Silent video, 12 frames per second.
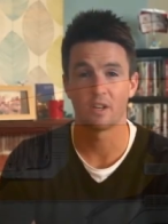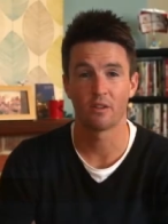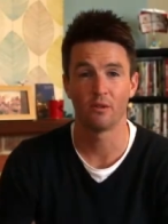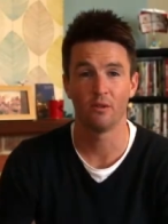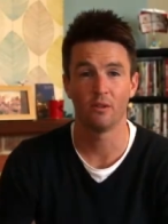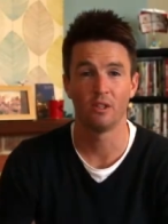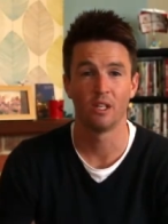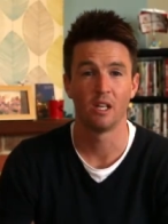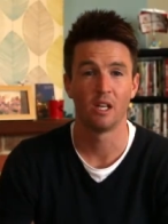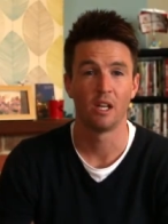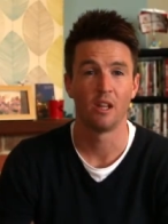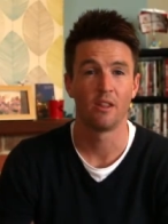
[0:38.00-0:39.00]
have thought.
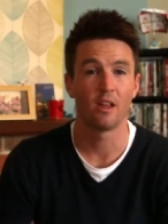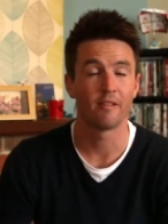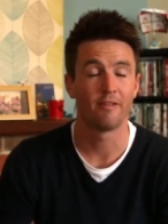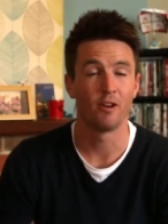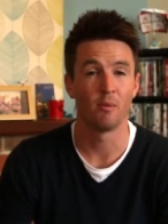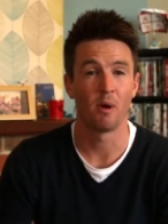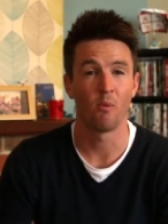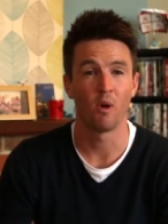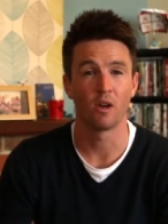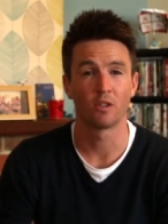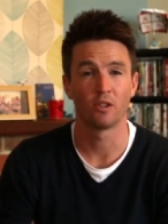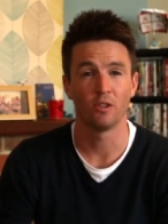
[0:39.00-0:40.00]
The other film I
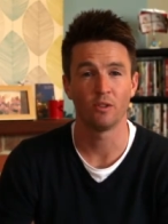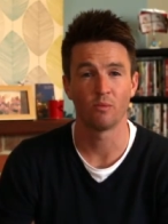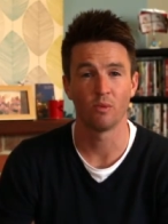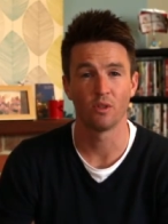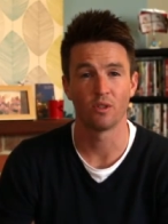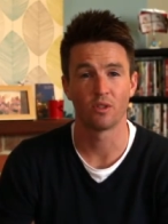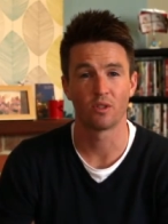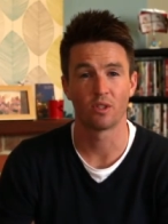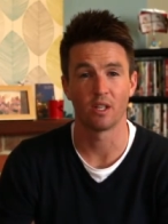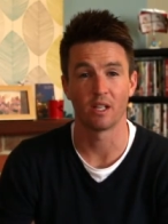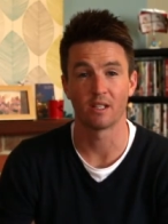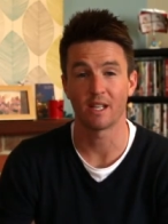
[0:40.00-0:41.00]
worked on was
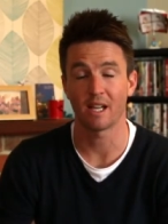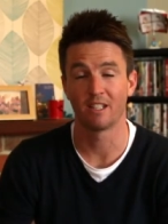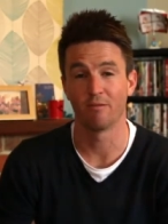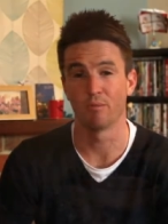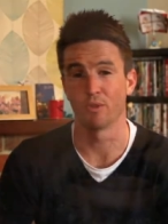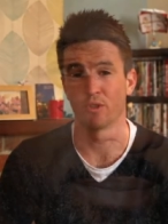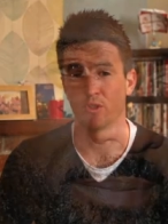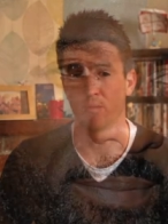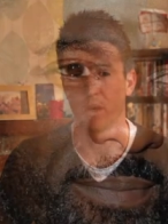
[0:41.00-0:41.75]
executive produced